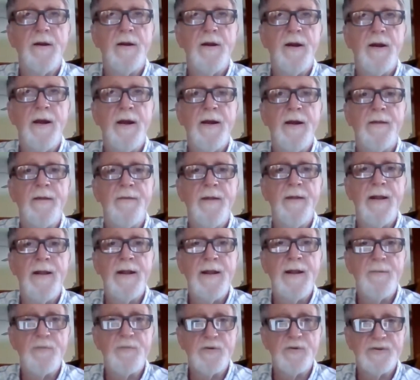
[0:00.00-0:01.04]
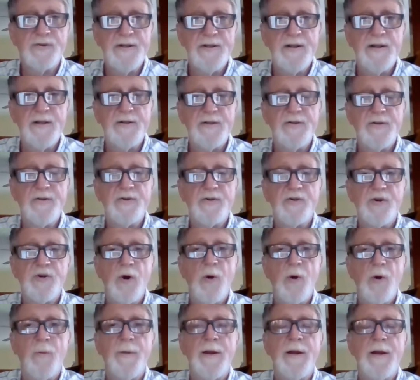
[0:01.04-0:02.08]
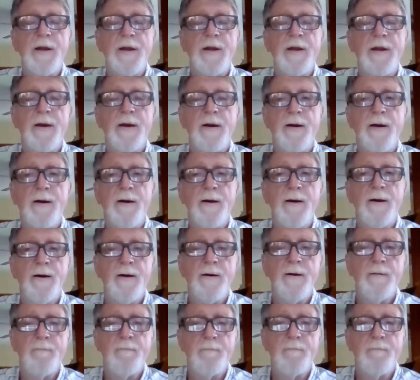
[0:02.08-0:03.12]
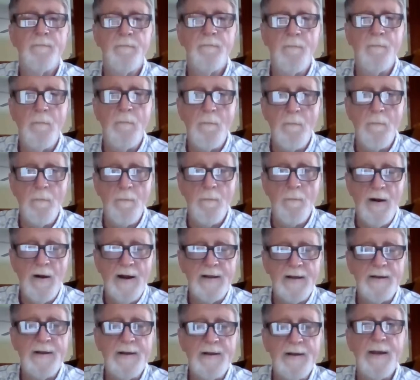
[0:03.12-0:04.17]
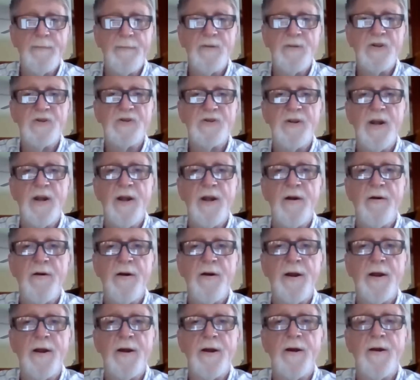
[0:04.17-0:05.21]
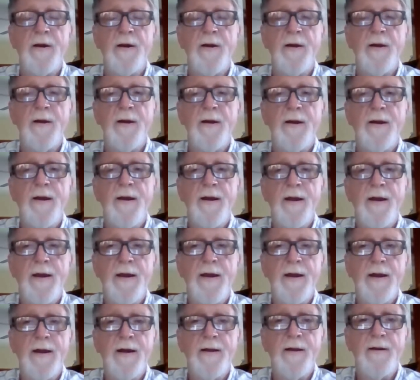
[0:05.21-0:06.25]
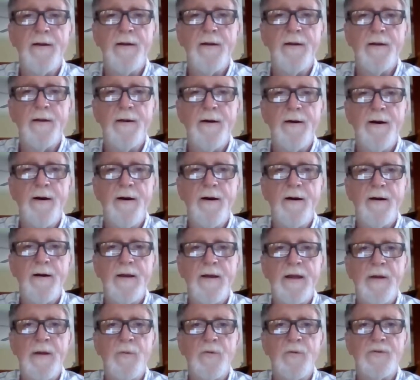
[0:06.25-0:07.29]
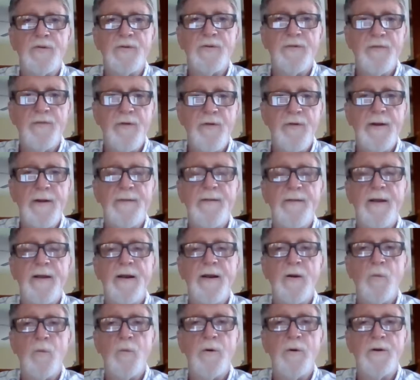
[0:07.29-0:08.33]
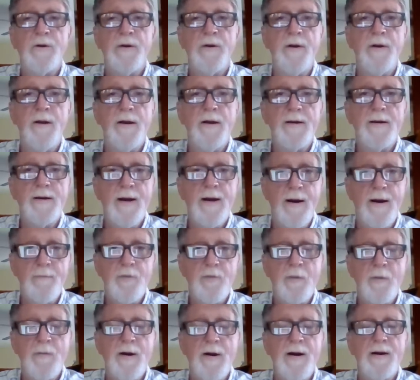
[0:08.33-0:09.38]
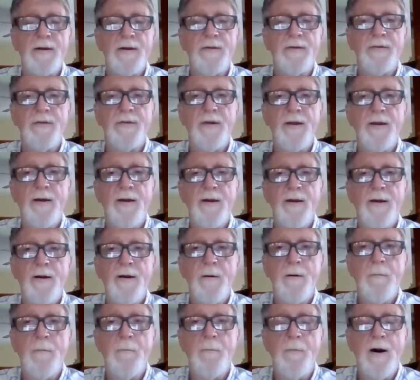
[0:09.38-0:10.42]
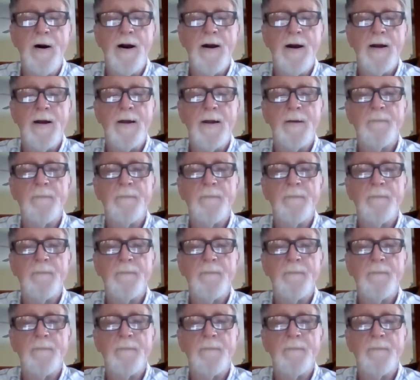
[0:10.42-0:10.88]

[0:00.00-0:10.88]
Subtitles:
And then he proceeded to show me my damaged area, and he was afraid that it would compromise my